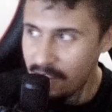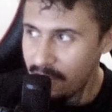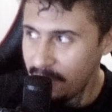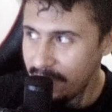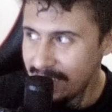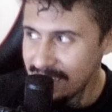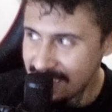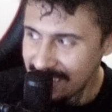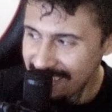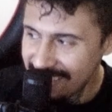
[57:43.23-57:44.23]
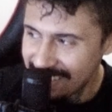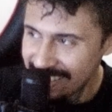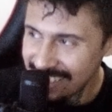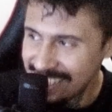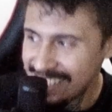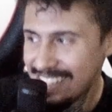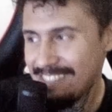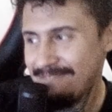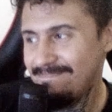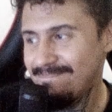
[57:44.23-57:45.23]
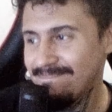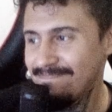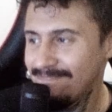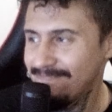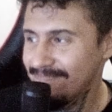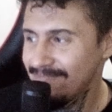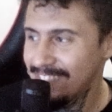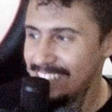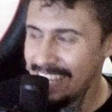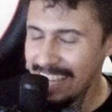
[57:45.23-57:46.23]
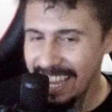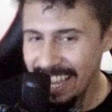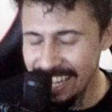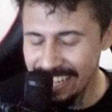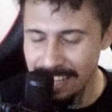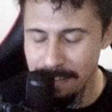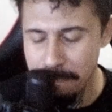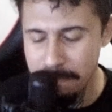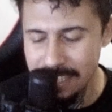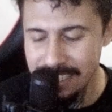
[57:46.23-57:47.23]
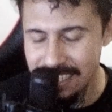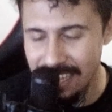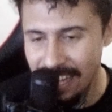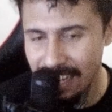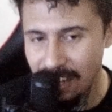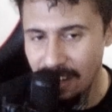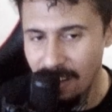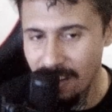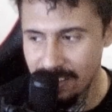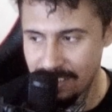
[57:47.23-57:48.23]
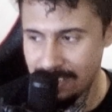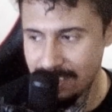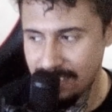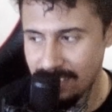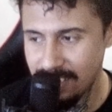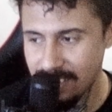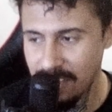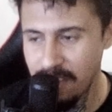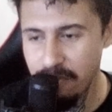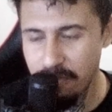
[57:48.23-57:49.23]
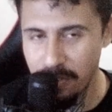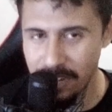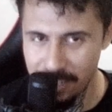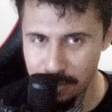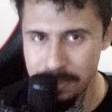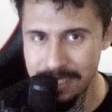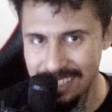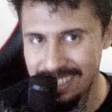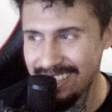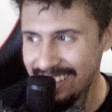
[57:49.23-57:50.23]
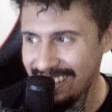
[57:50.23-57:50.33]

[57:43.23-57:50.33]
We can see this, and it means a lot for humans.